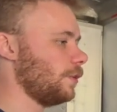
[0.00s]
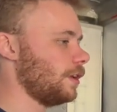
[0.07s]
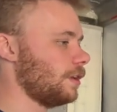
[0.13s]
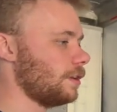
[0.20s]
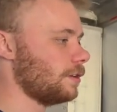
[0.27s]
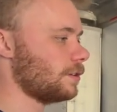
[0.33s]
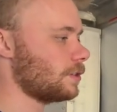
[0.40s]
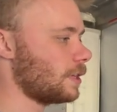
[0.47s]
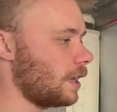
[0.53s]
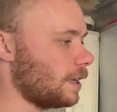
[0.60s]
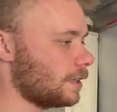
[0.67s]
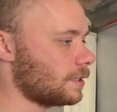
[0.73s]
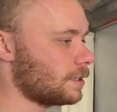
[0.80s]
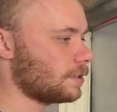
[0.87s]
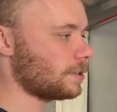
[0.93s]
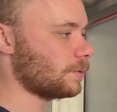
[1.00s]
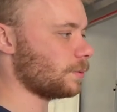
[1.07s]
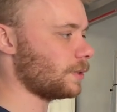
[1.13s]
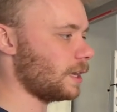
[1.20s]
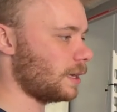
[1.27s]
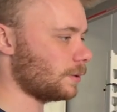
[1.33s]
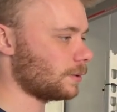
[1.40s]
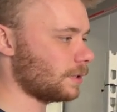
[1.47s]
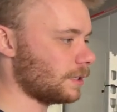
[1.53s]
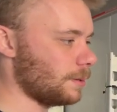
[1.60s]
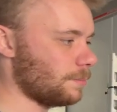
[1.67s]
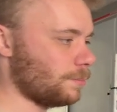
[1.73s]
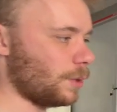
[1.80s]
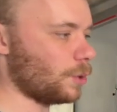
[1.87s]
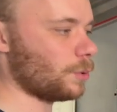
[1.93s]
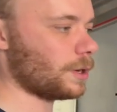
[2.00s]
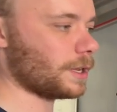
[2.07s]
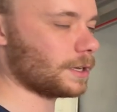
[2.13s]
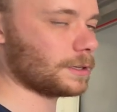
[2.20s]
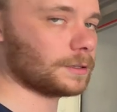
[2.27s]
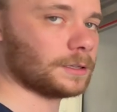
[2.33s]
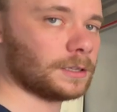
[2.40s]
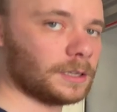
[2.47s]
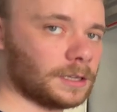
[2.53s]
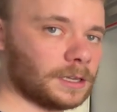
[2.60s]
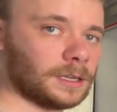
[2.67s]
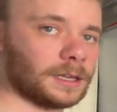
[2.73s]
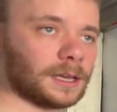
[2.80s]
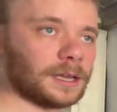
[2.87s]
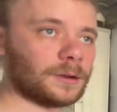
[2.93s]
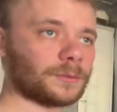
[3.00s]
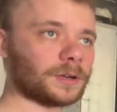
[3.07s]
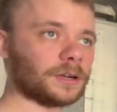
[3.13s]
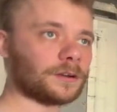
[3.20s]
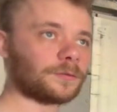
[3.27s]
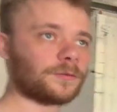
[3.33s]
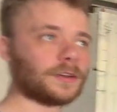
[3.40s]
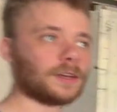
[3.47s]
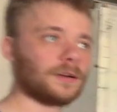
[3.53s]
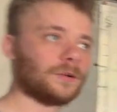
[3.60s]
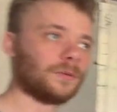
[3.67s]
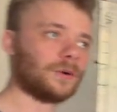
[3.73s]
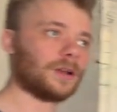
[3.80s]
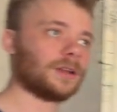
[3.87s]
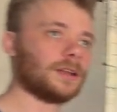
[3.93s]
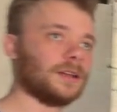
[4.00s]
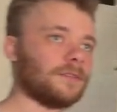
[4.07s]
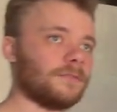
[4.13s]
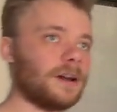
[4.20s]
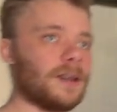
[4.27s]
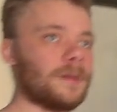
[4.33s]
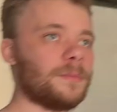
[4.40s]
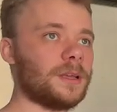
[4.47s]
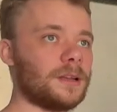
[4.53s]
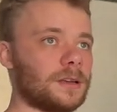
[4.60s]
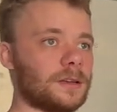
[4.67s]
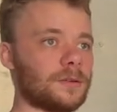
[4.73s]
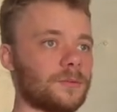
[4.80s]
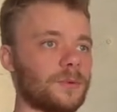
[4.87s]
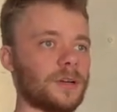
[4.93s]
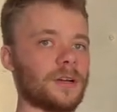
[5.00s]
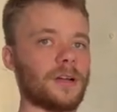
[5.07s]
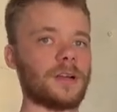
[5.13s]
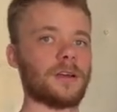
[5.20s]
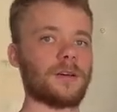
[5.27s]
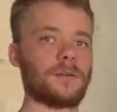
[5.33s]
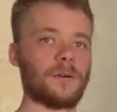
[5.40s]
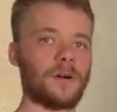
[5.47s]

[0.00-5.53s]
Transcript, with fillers: fit salads without them molding and we're gonna figure out what environment we're gonna